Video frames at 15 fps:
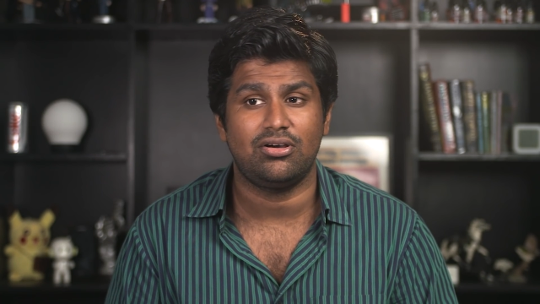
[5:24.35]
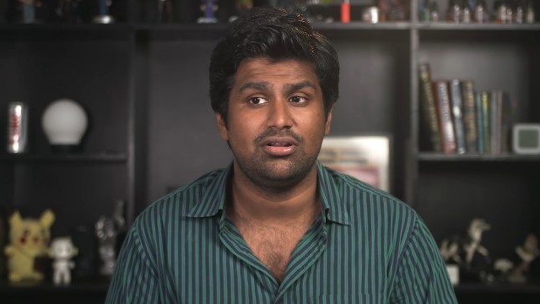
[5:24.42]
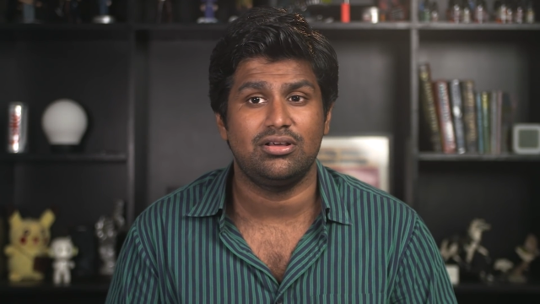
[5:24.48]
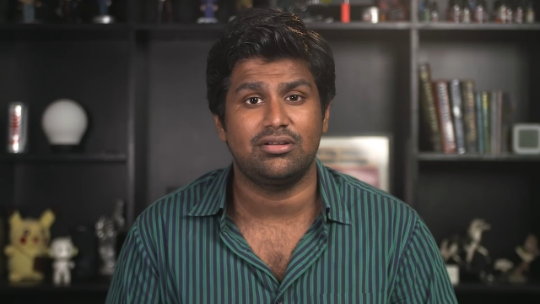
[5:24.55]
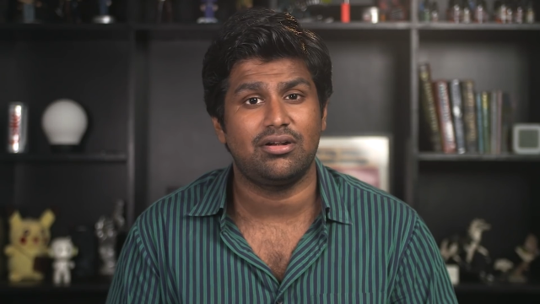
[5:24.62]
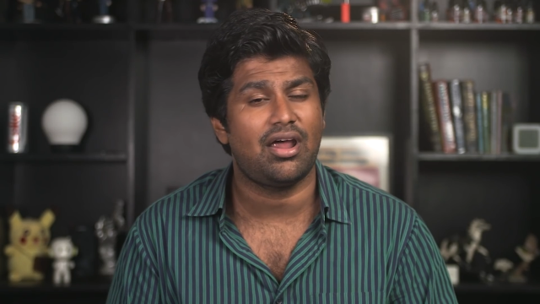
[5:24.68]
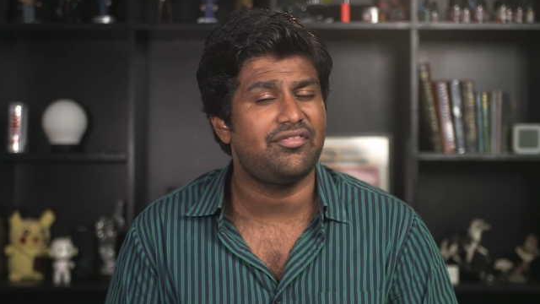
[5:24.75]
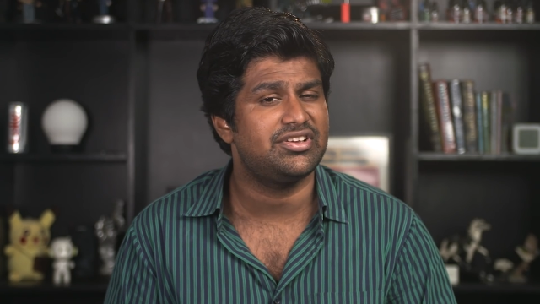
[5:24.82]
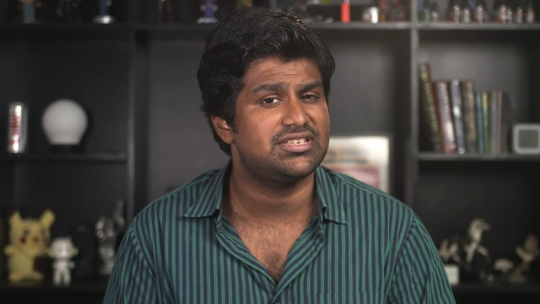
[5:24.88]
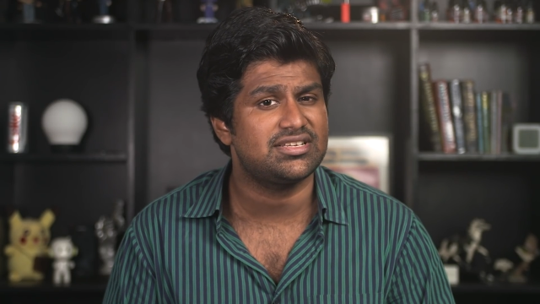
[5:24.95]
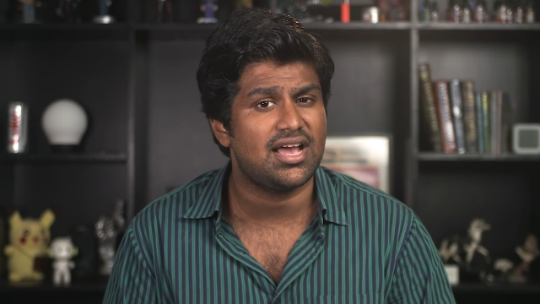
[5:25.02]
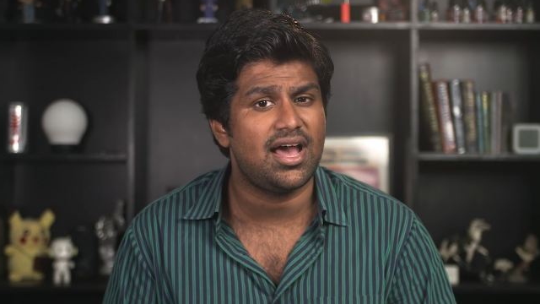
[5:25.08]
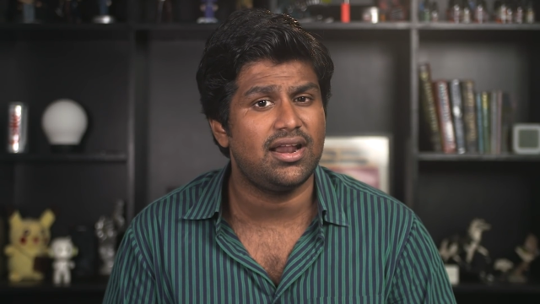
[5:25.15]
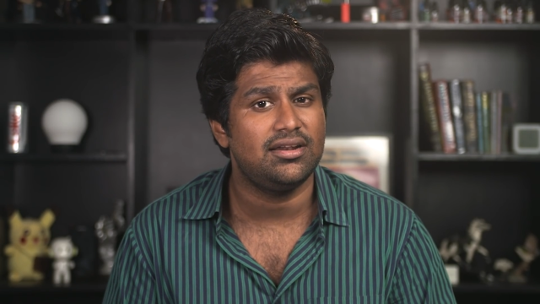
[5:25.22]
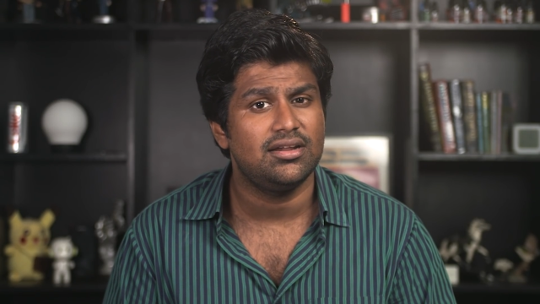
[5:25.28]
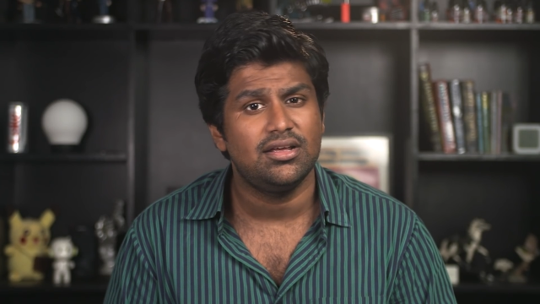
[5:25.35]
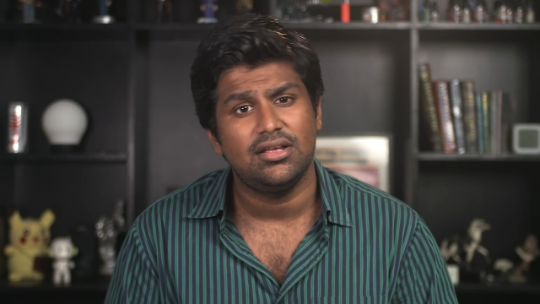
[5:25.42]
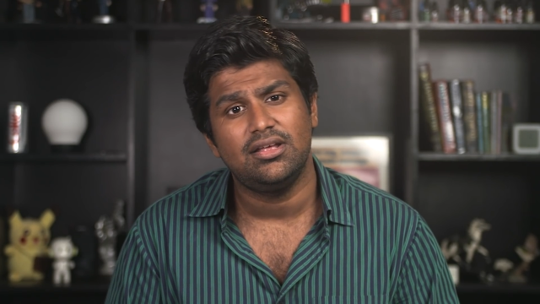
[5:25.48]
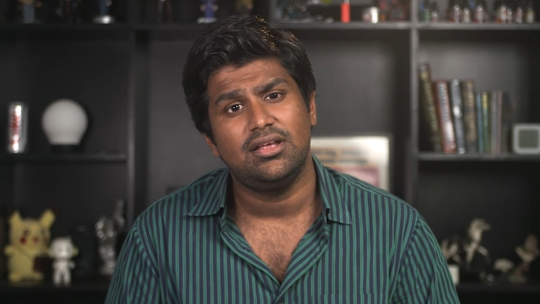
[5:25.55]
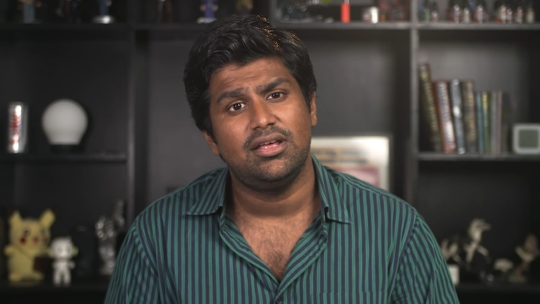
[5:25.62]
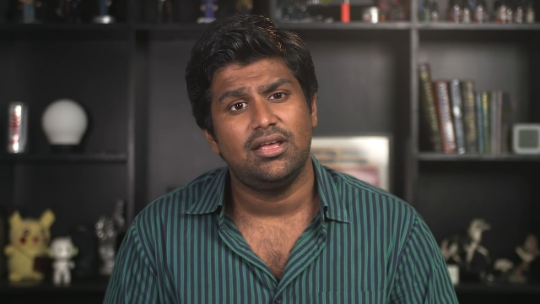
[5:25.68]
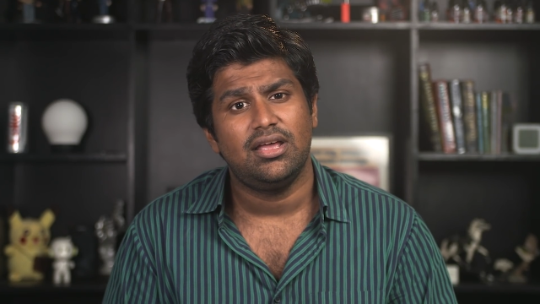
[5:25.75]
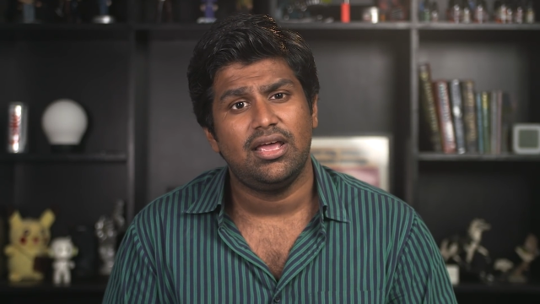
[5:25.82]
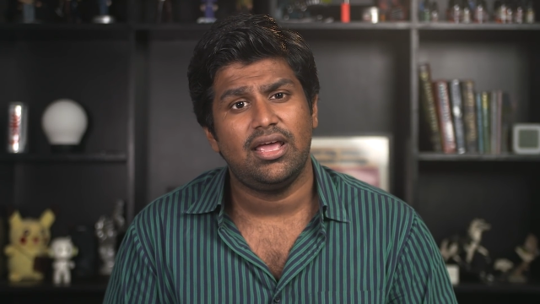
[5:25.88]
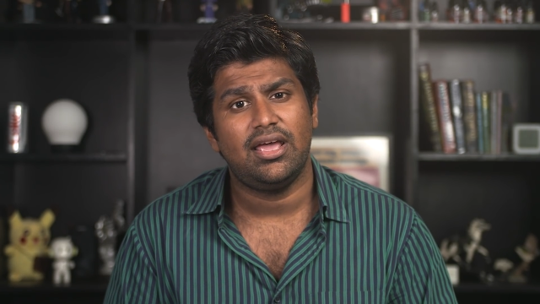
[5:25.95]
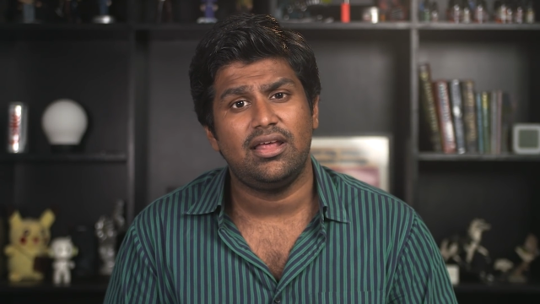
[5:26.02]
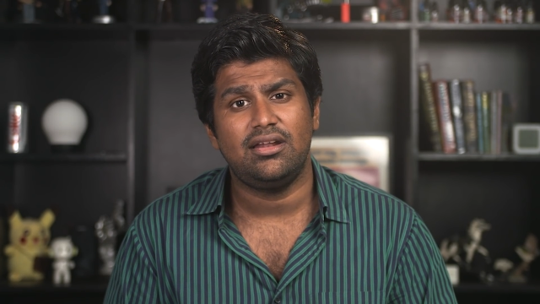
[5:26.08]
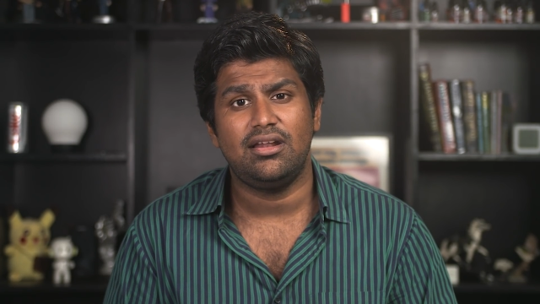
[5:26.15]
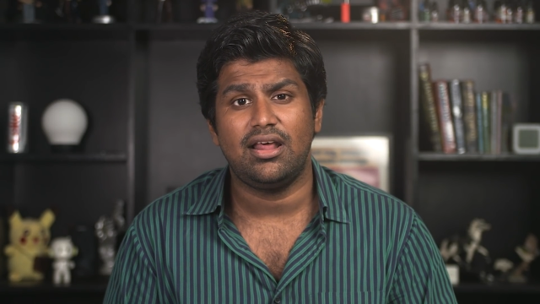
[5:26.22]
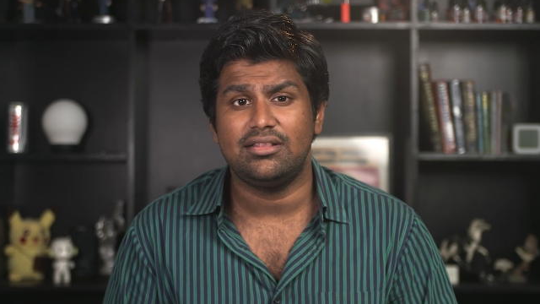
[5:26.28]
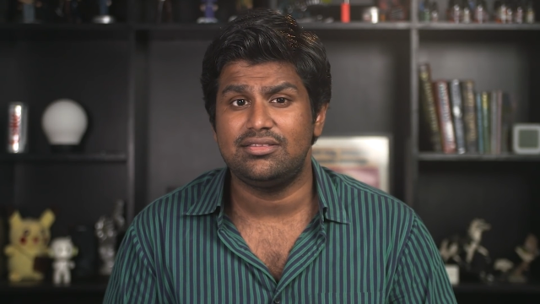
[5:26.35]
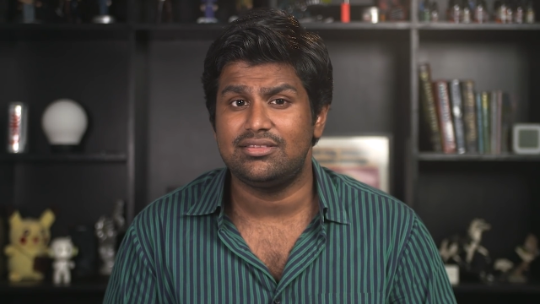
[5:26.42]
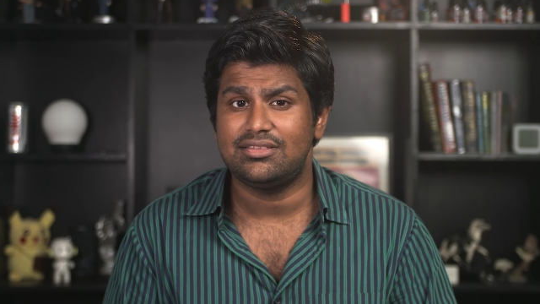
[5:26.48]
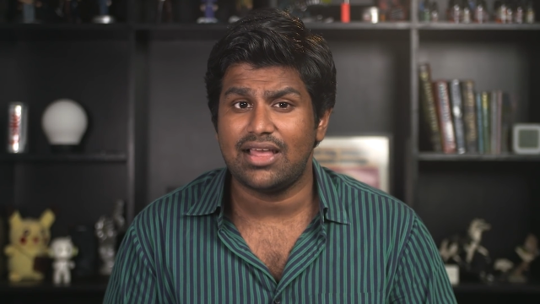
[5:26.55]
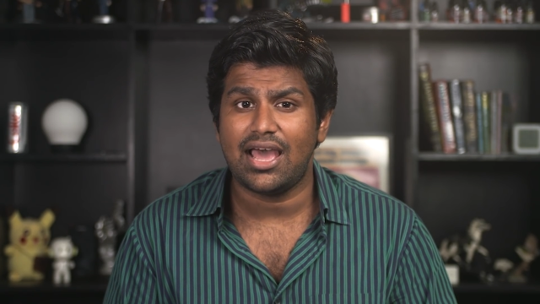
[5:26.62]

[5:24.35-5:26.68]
on a graphics card? And at